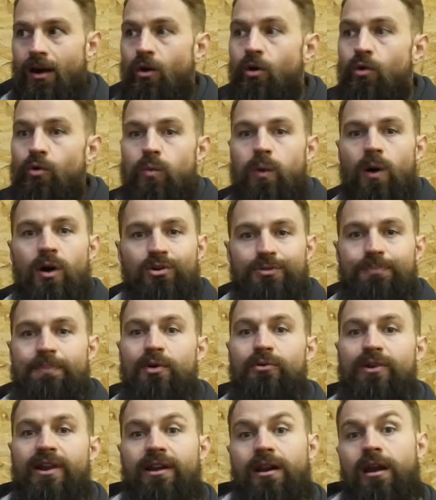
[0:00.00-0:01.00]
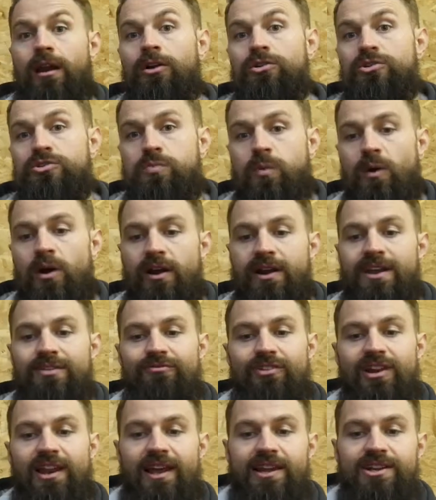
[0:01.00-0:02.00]
all whilst building a close
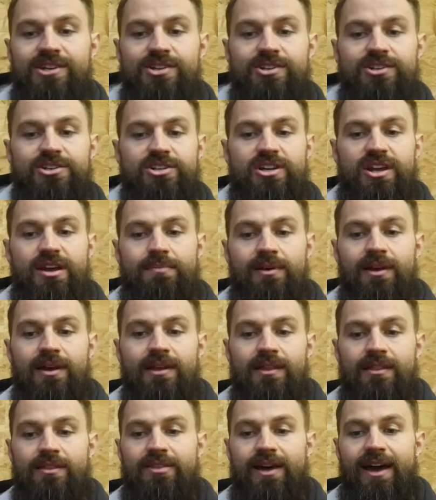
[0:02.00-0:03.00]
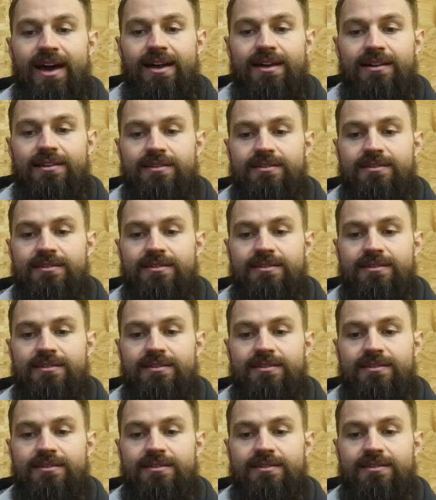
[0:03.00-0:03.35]
working relationship that,